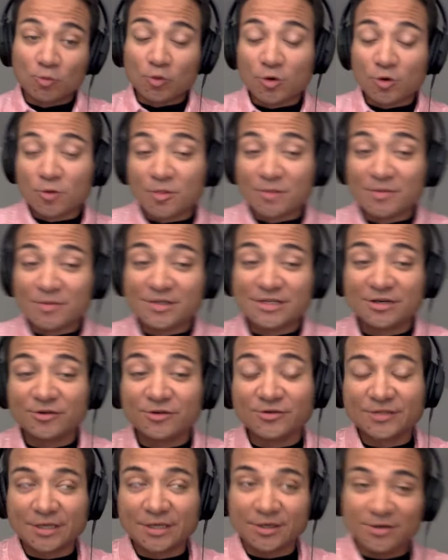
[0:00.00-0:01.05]
The
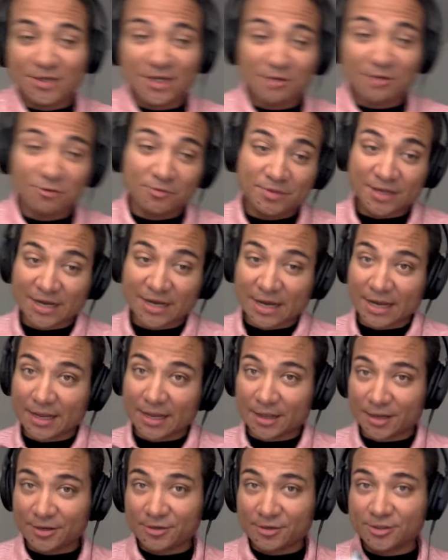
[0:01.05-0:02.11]
materials that you need will be
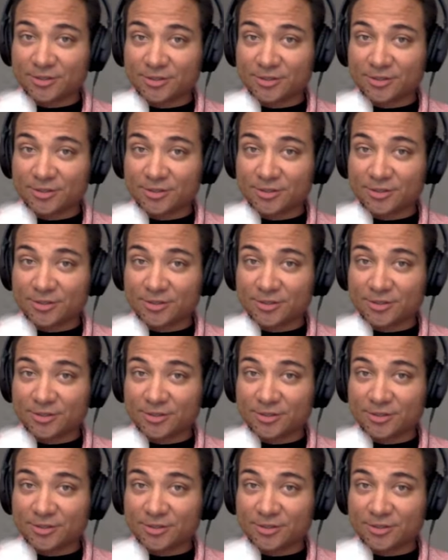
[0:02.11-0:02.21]
highlighters,